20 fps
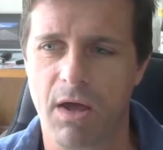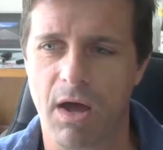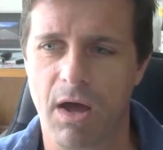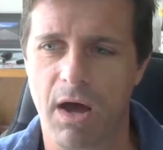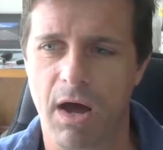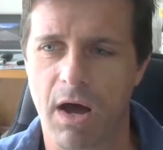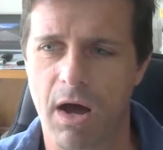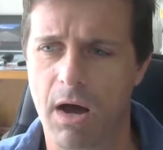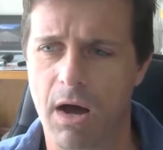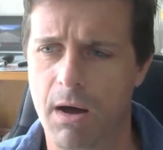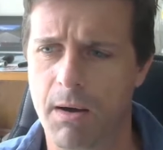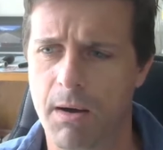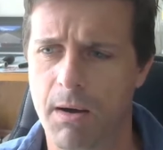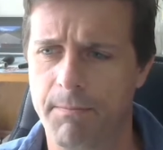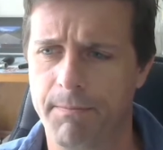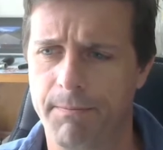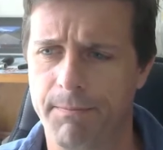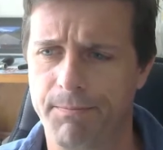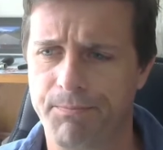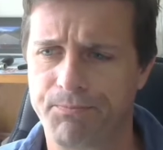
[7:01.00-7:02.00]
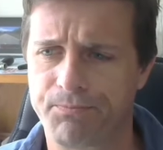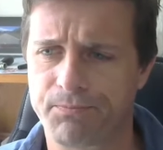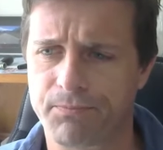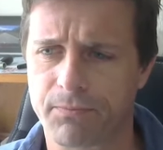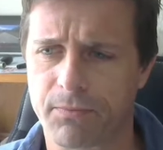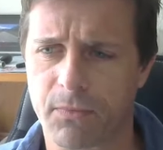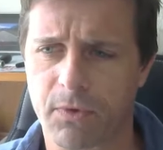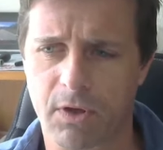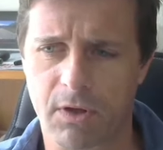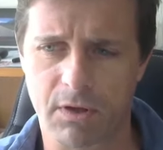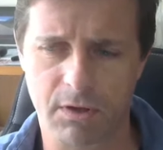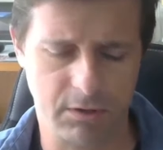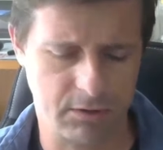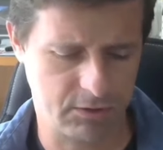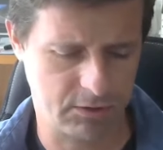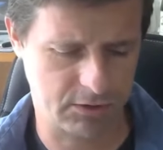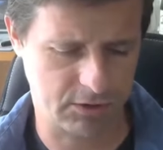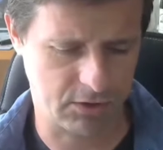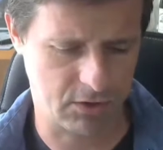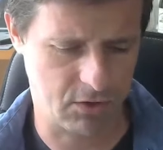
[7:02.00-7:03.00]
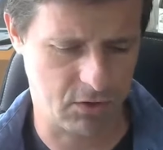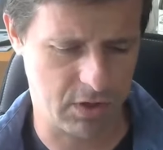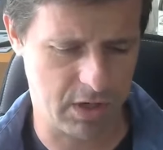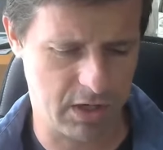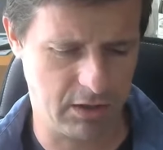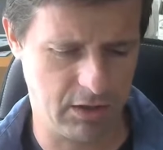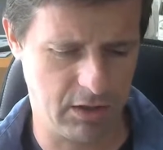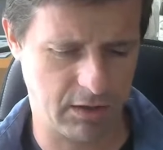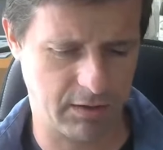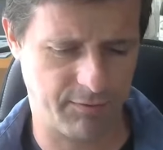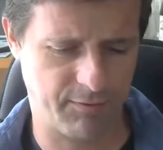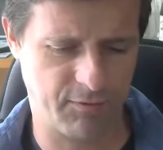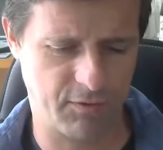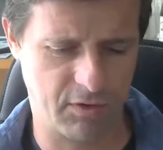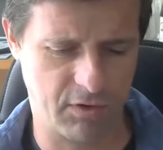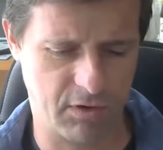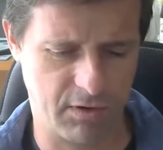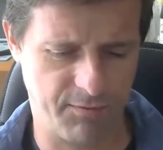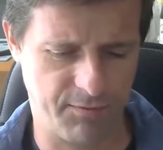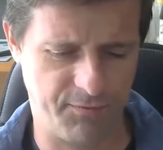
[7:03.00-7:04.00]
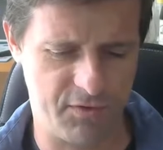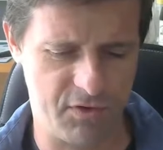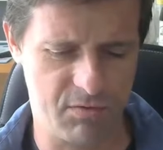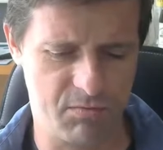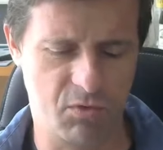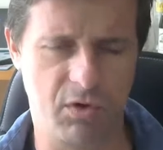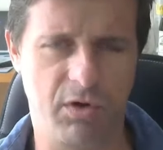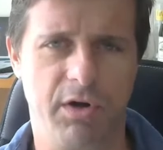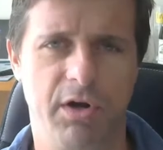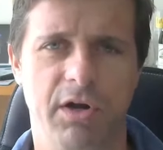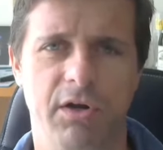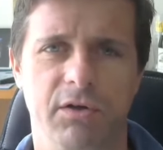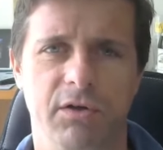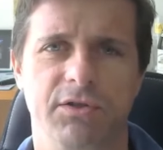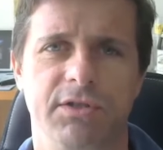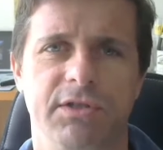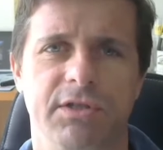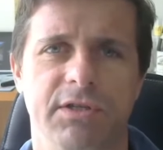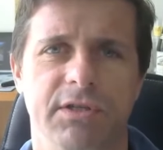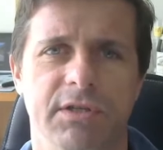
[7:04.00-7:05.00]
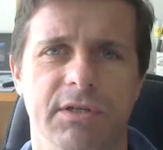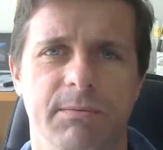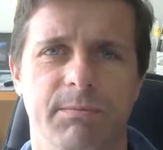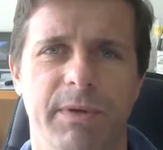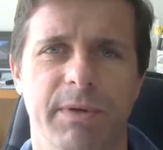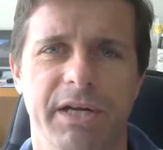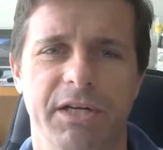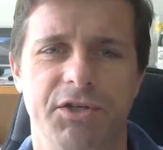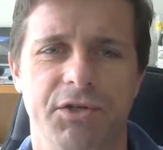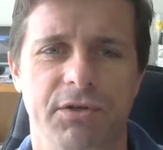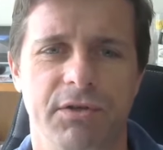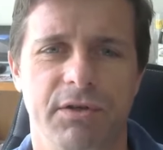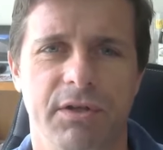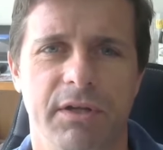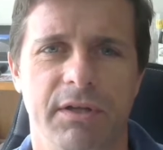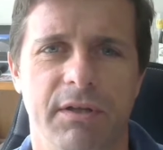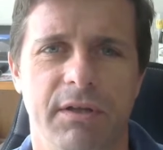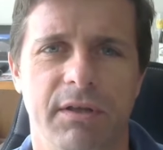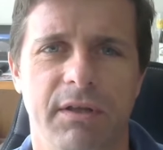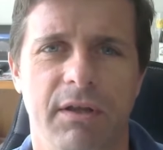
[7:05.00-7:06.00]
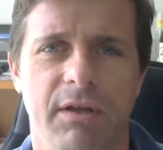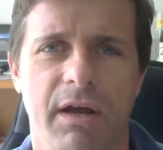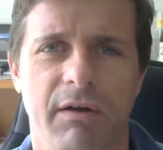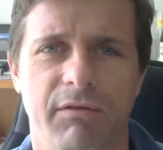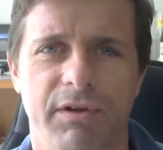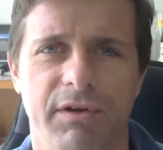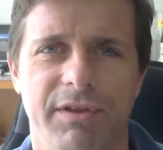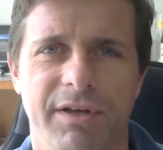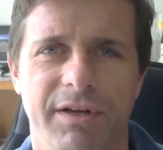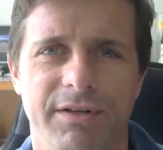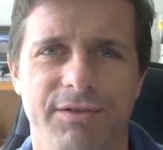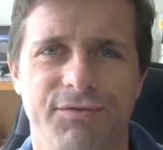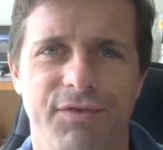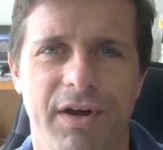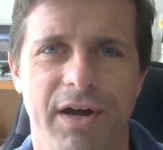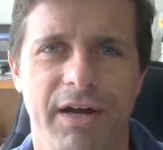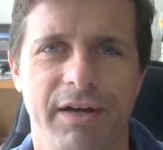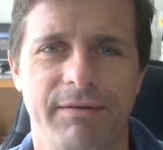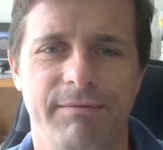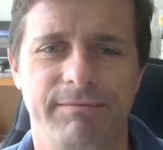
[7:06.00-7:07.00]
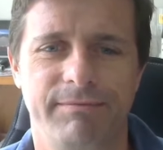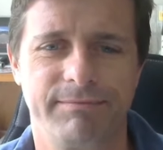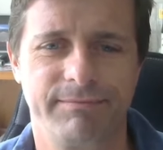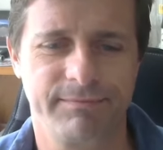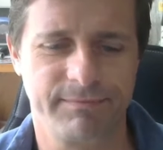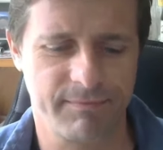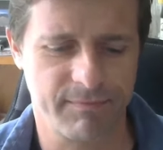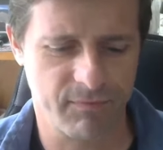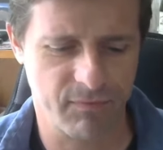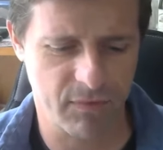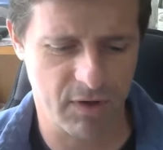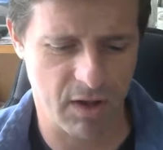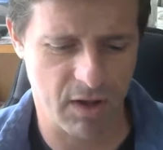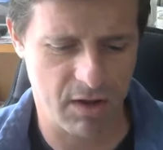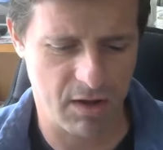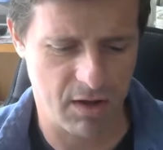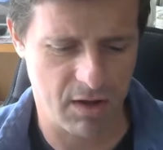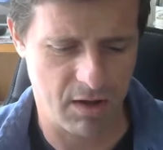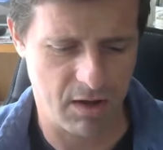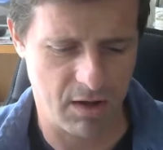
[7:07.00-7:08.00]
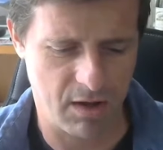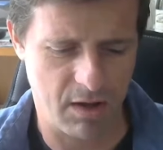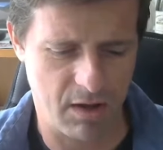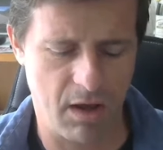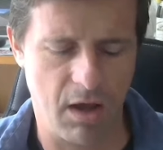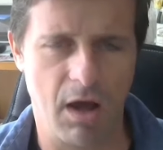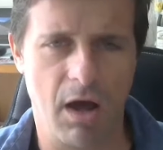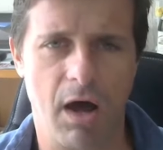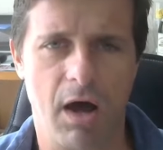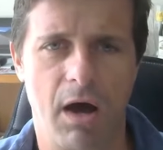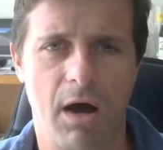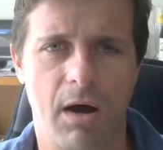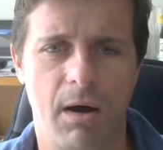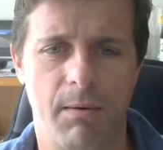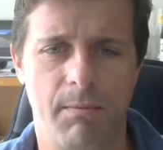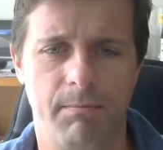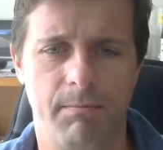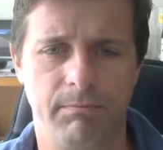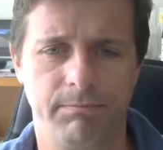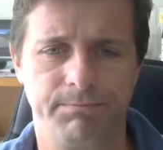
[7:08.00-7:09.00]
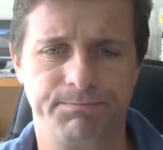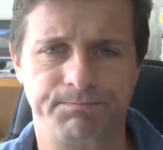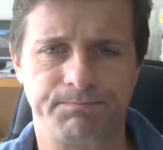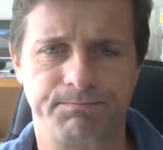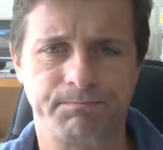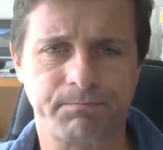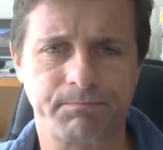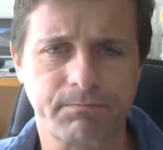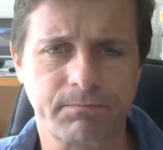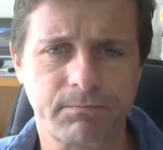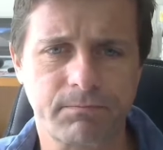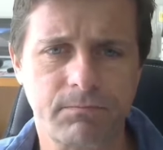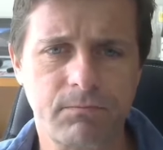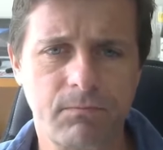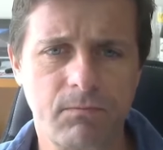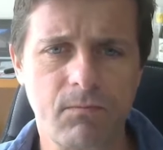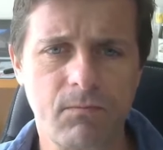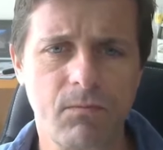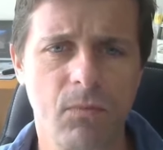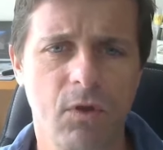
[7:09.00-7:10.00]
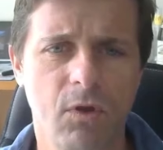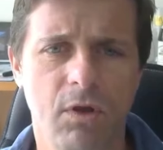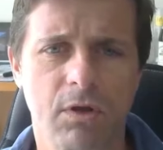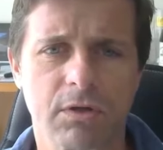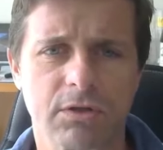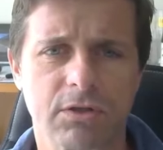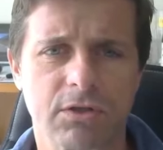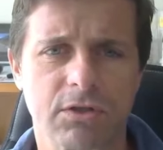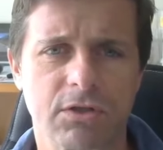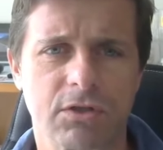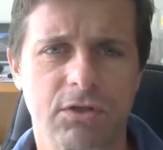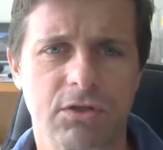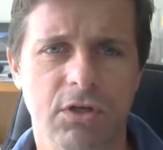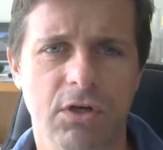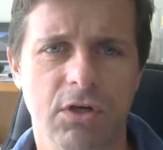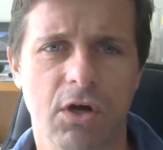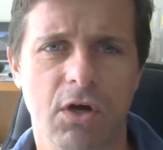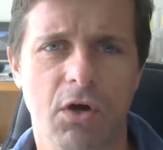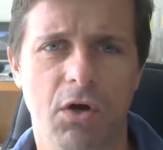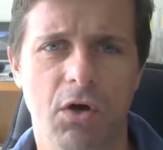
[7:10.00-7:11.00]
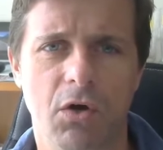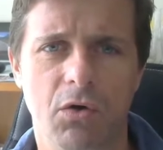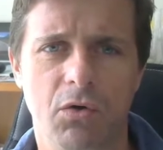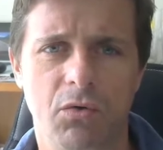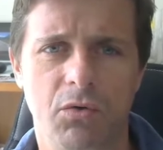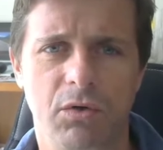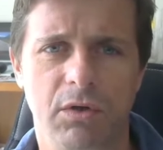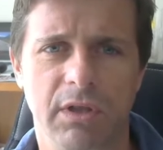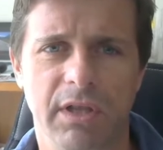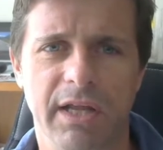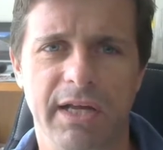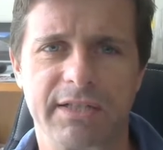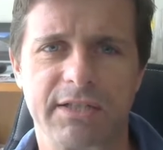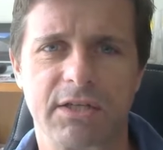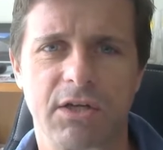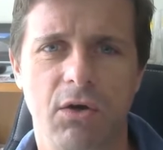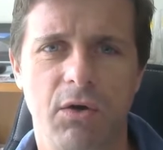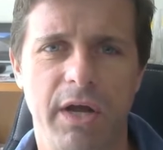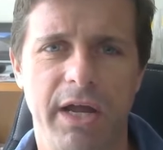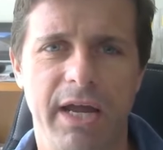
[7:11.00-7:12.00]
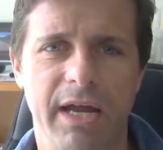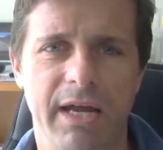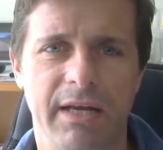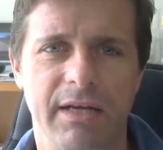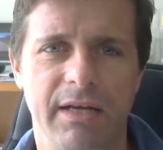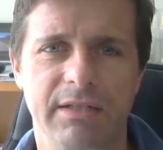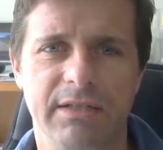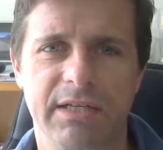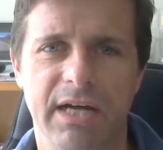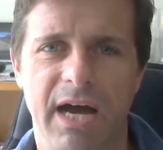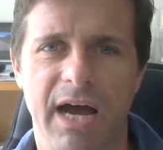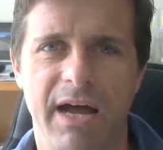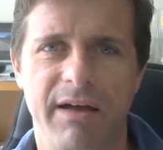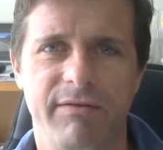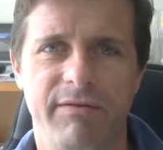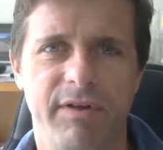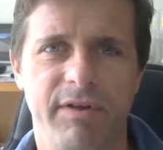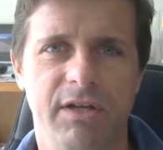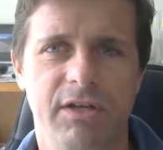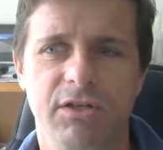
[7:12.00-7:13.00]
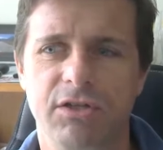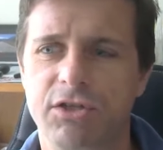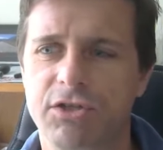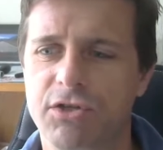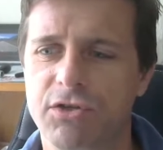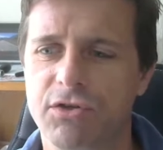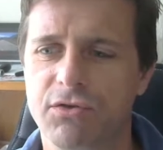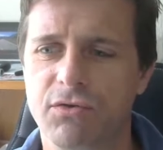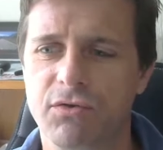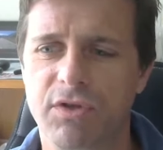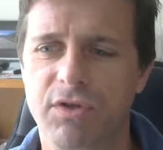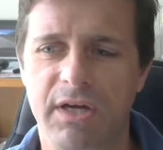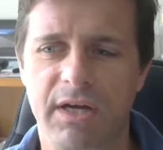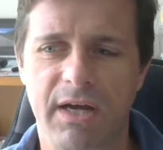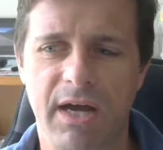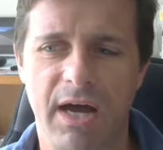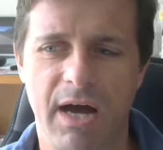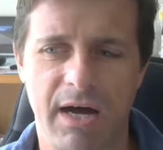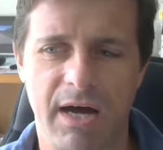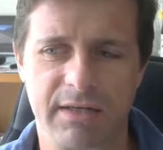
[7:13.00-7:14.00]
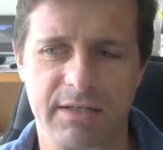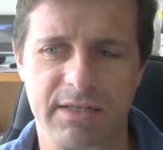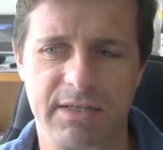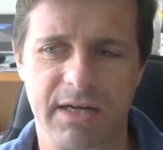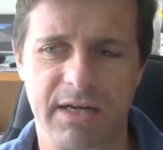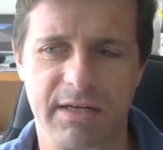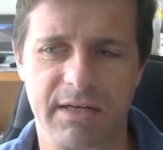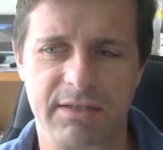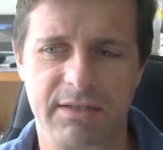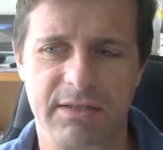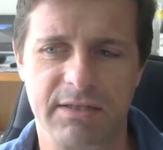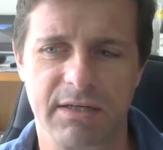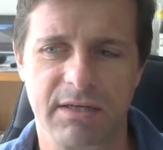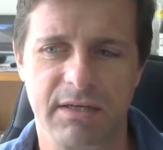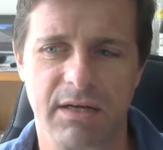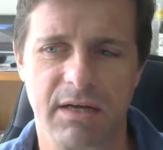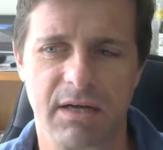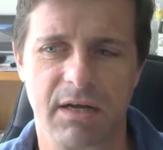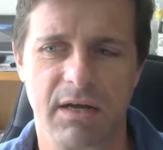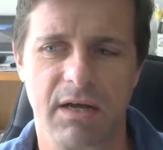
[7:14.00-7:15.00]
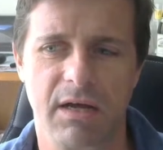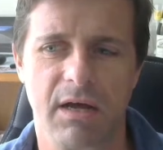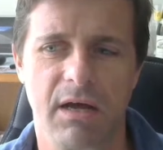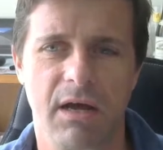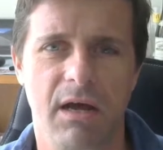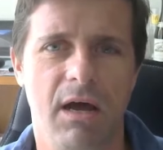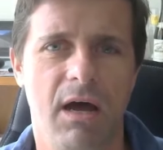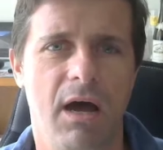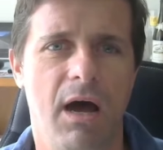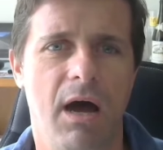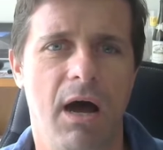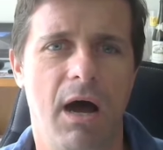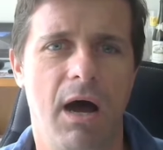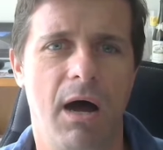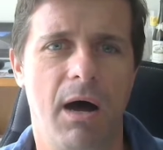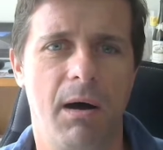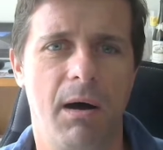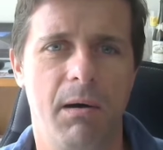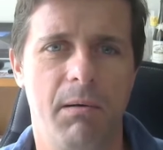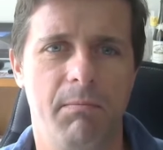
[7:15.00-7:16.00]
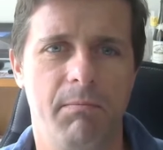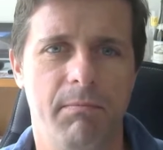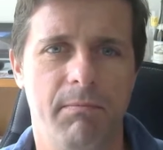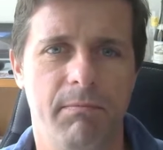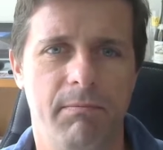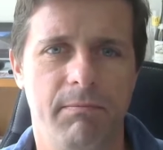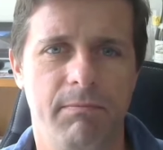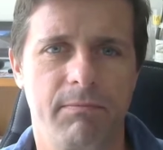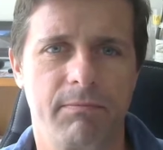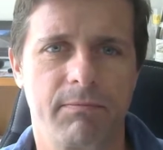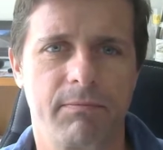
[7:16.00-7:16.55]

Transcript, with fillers: Um, so I'll look for a few more notes to make sure that everything is fine. Um, so let's go ahead and dive into the content. Um,